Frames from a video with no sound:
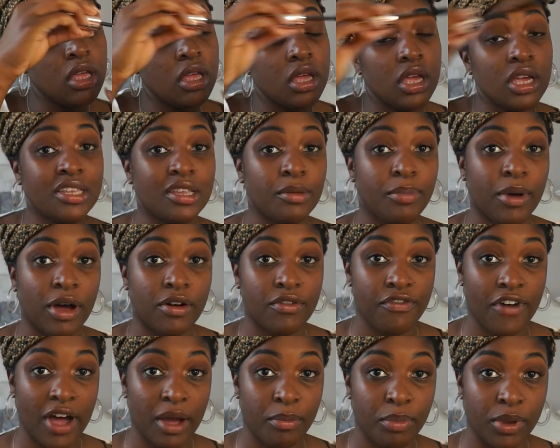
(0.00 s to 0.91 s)
It's about
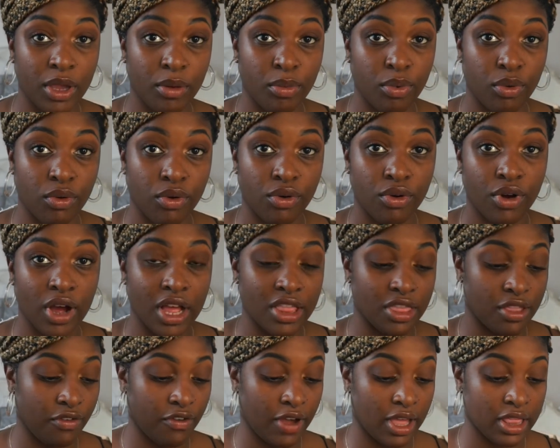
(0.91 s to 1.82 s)
fat people and
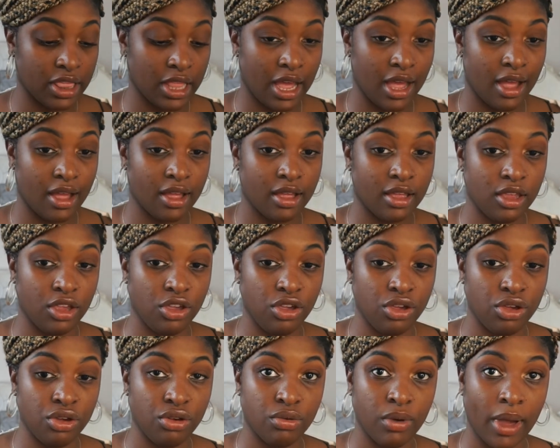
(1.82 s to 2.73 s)
the fact that
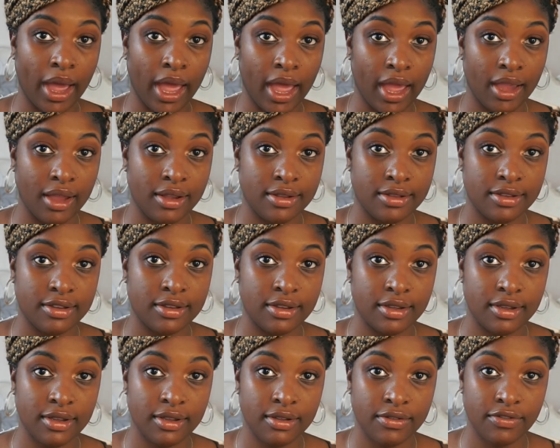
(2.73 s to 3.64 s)
you hate
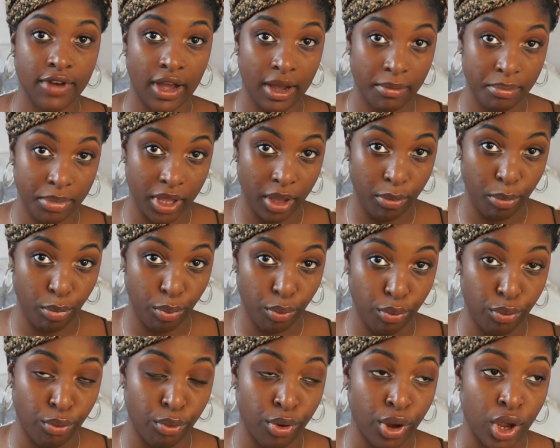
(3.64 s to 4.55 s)
fat
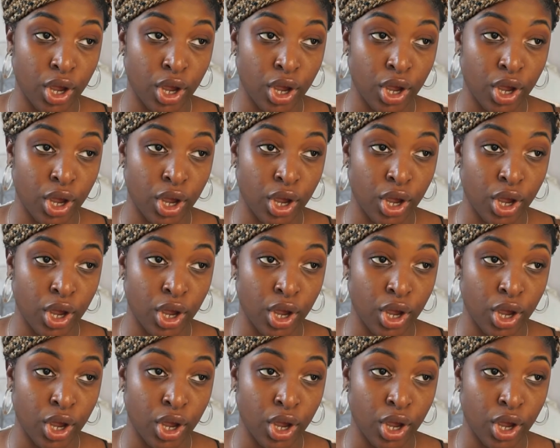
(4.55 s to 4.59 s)
people.